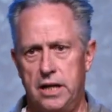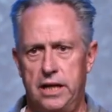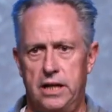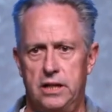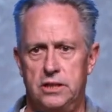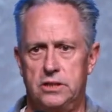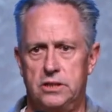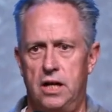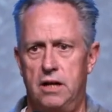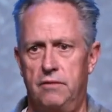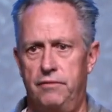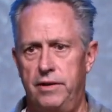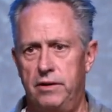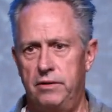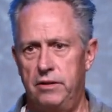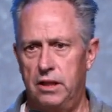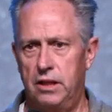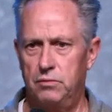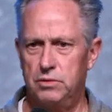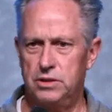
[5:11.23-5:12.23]
get us off here. And
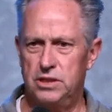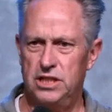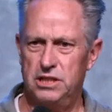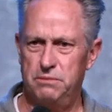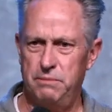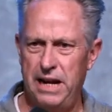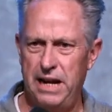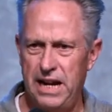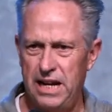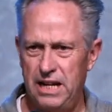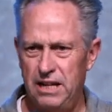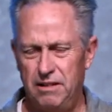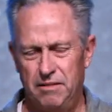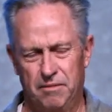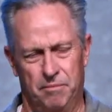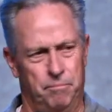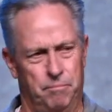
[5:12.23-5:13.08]
the other one says, man,